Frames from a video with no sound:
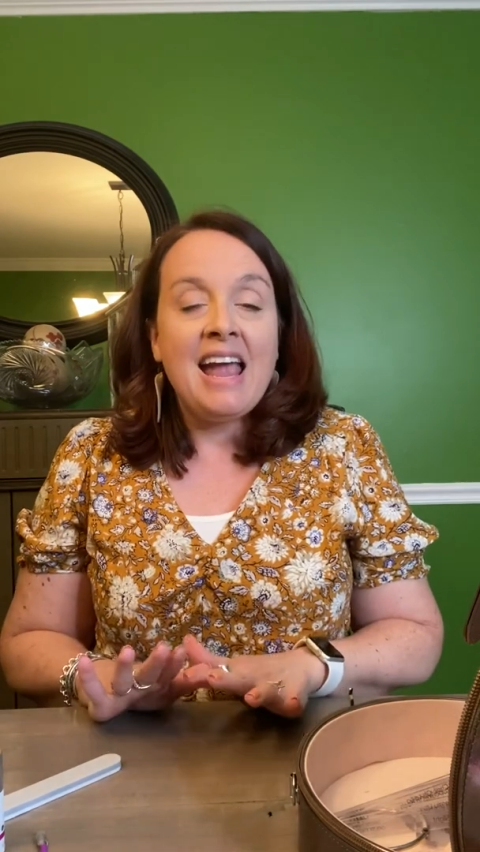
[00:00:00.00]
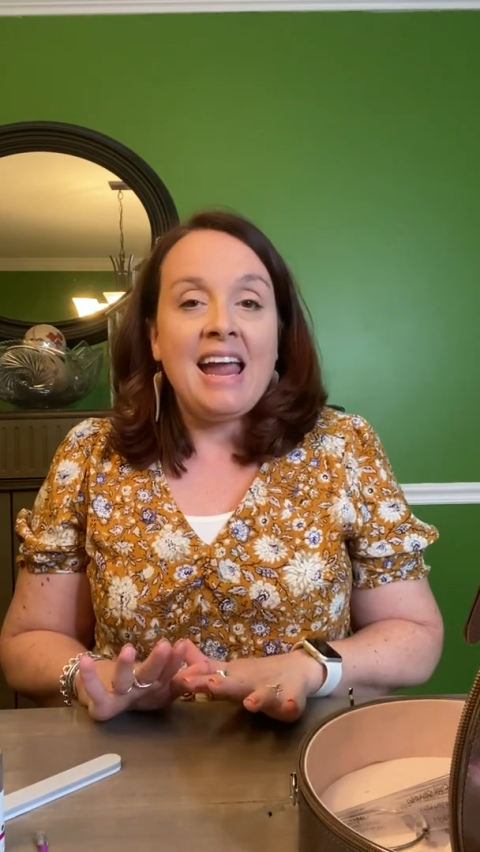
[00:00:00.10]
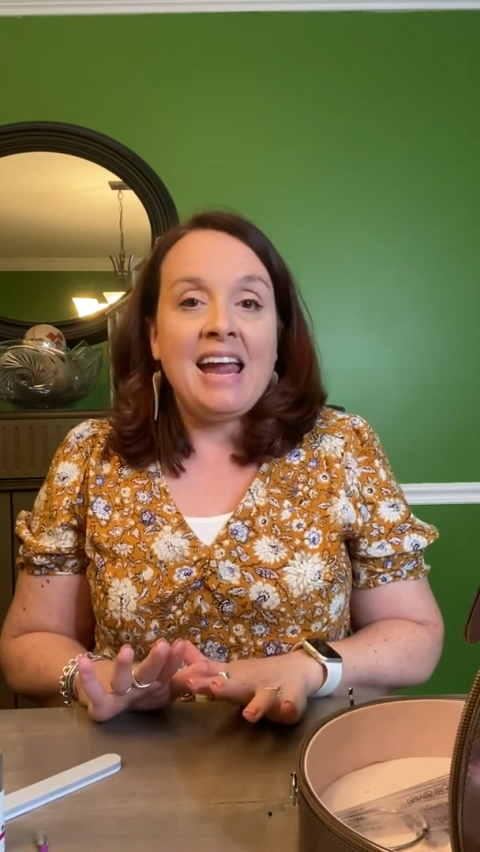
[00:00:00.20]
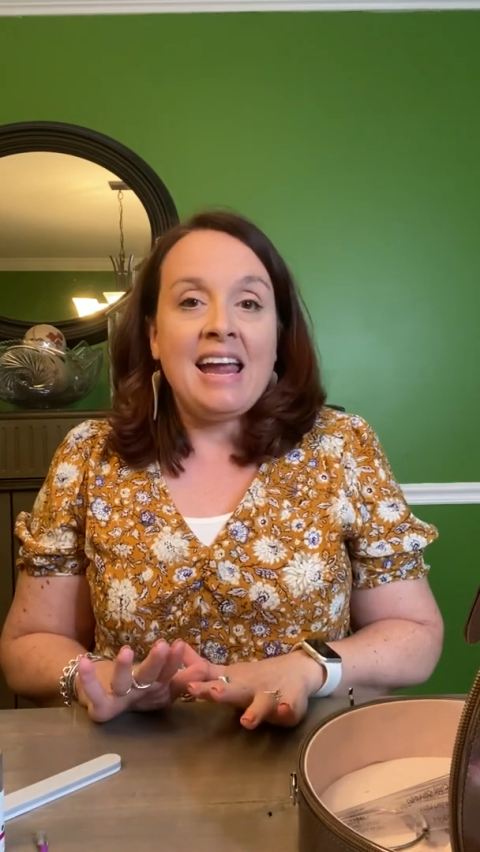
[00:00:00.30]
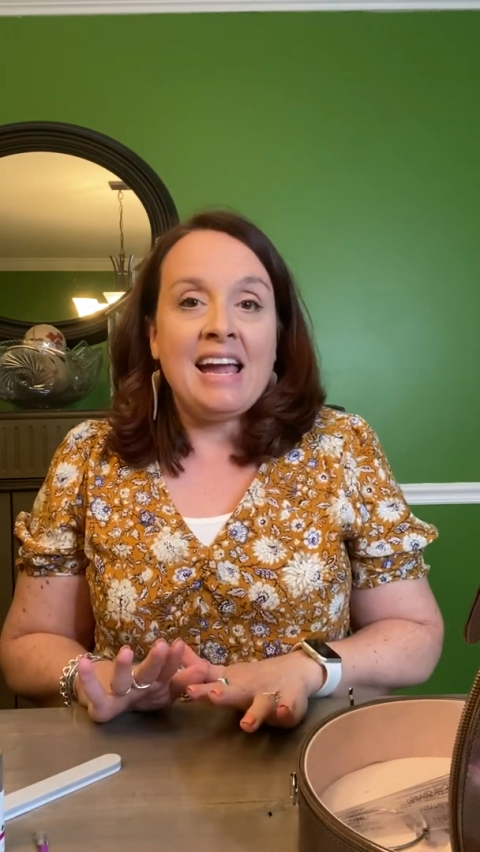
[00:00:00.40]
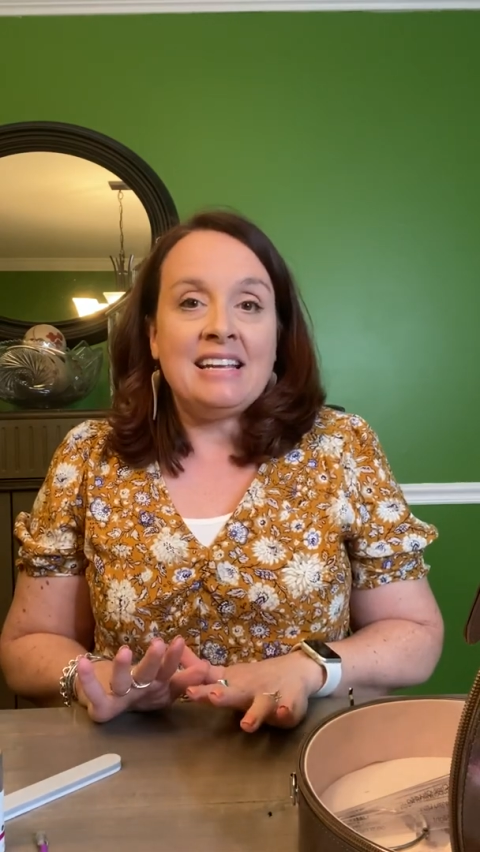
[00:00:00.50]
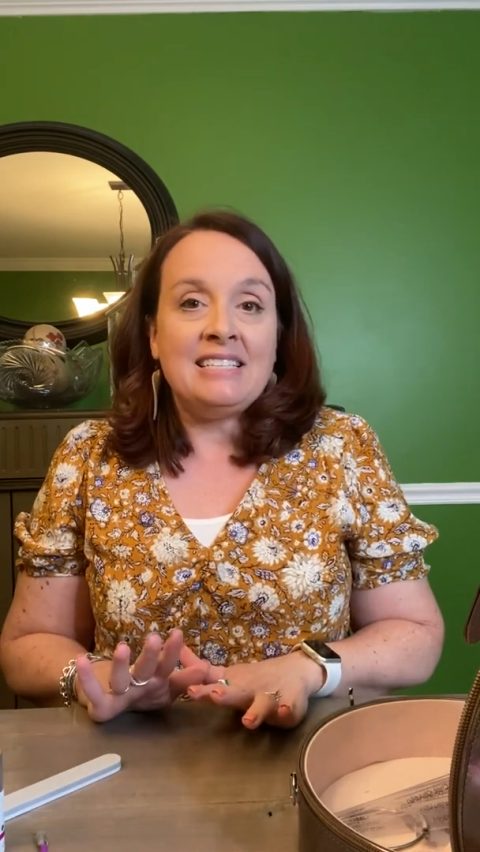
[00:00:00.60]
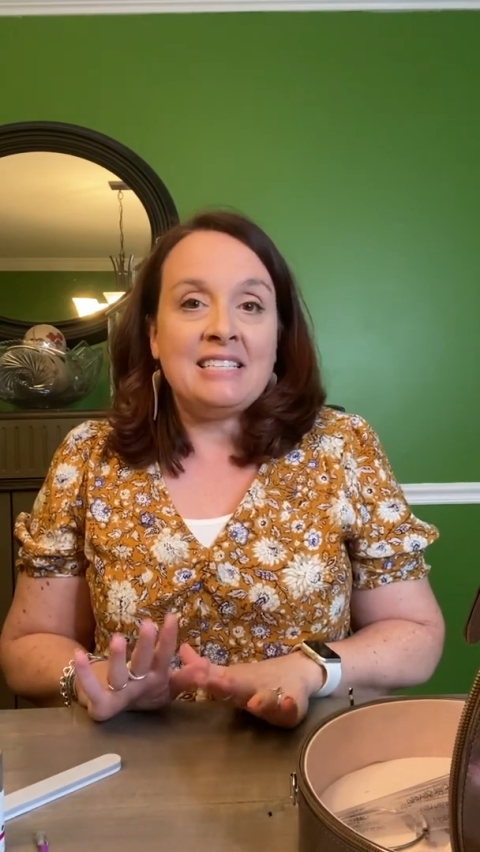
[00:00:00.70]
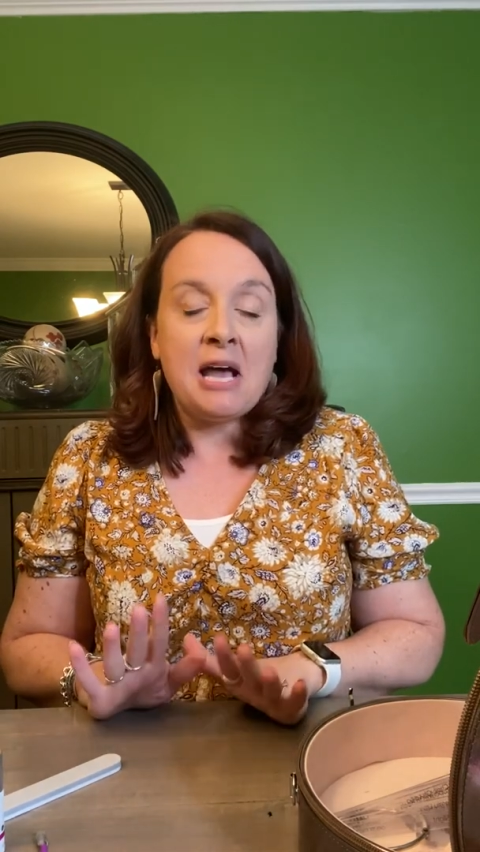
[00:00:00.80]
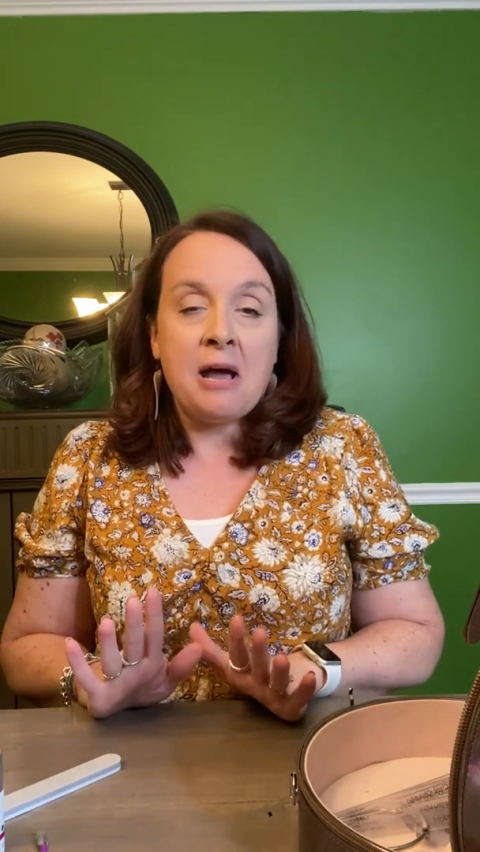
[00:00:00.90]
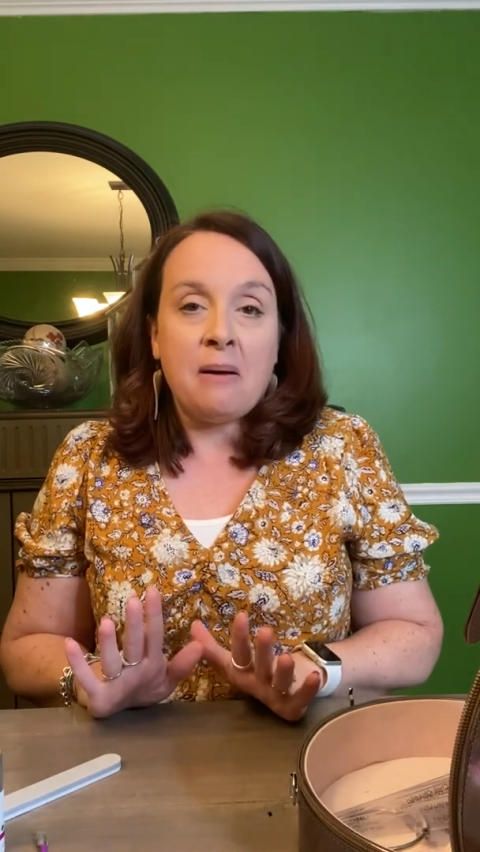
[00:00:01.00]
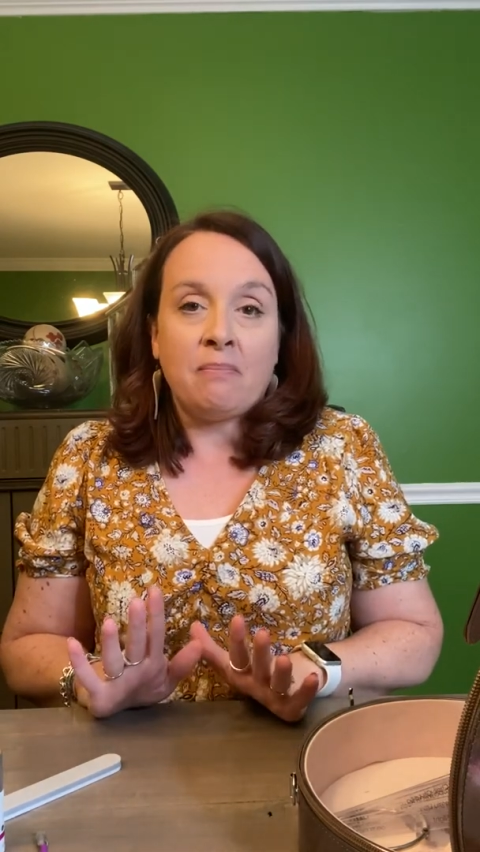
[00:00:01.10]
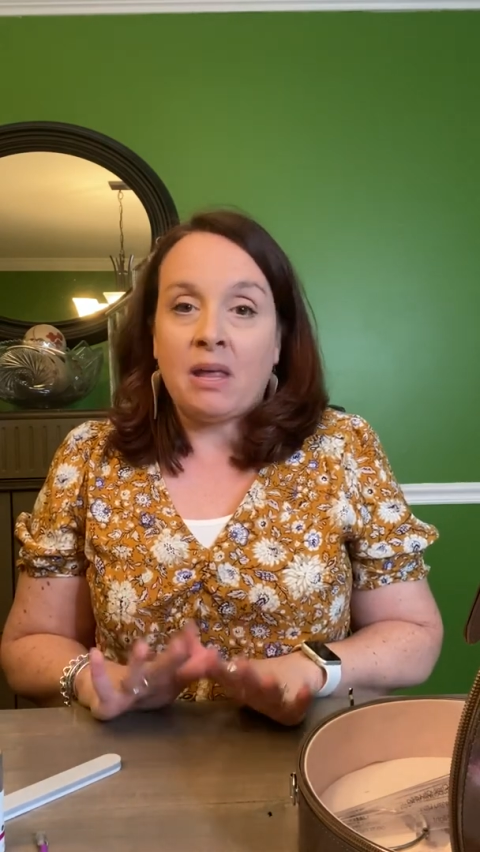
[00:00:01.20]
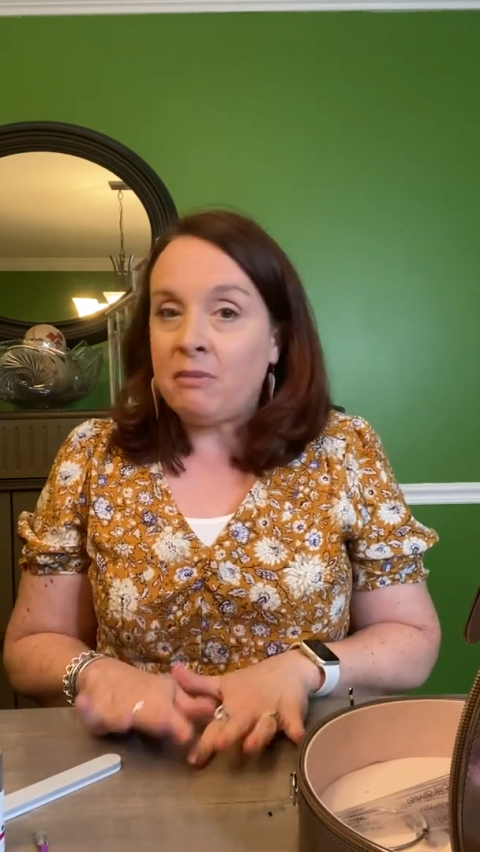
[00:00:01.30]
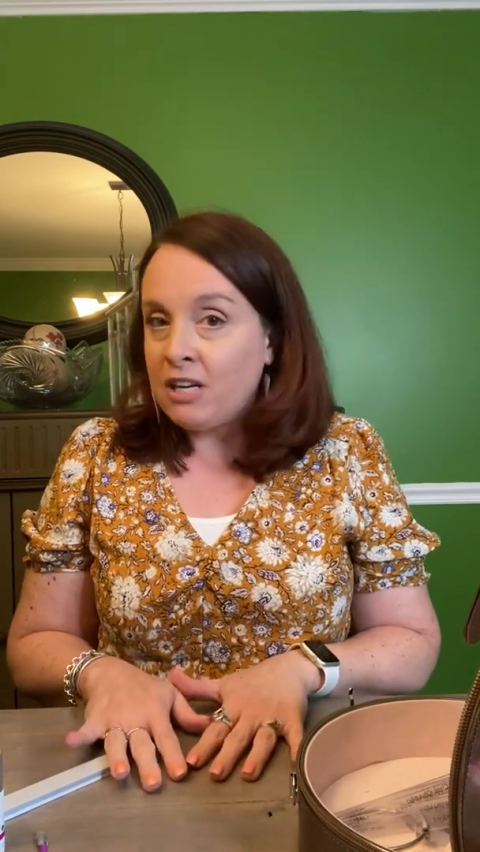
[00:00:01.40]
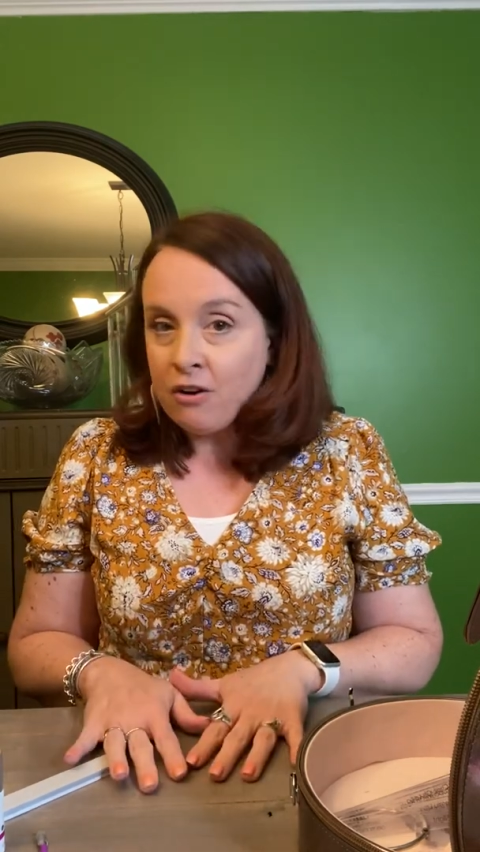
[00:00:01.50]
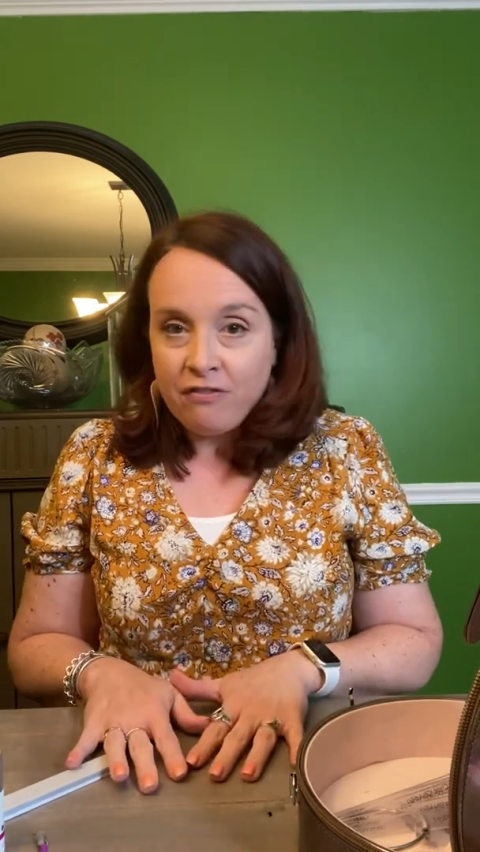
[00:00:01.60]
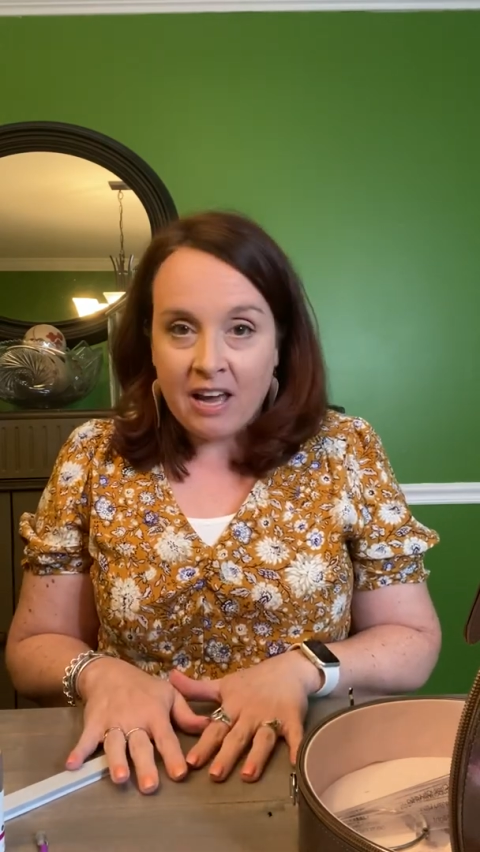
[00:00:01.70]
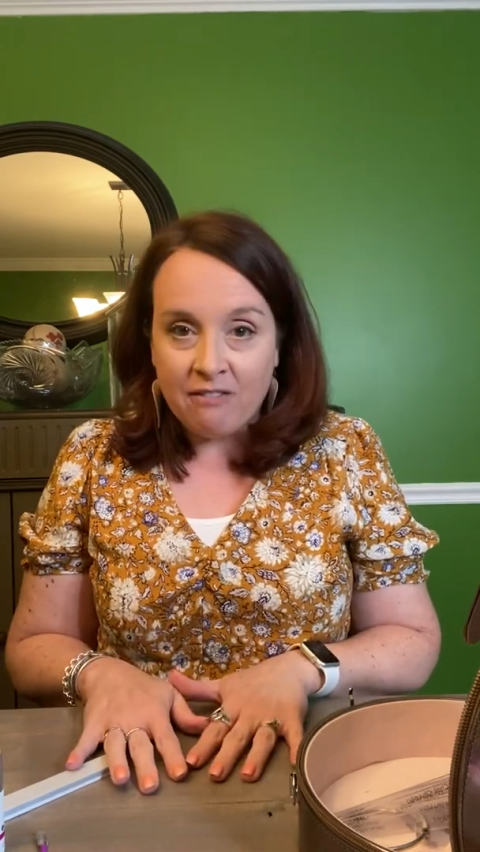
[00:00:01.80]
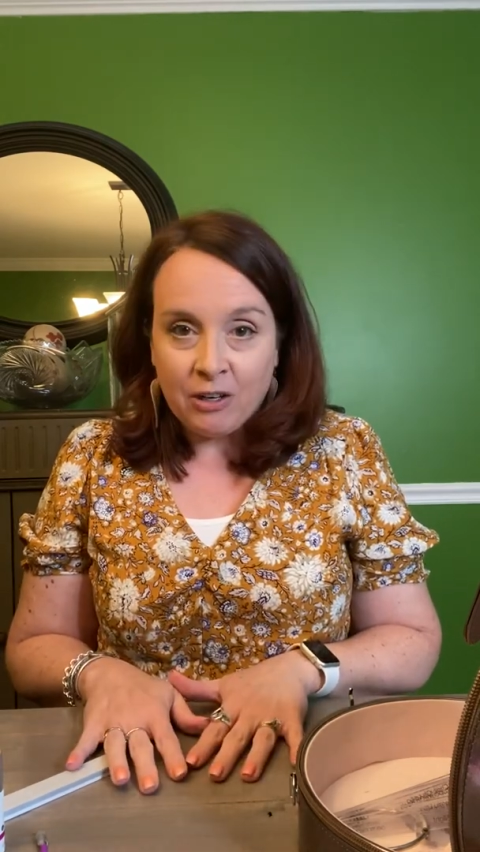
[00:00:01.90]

and let me know if you have any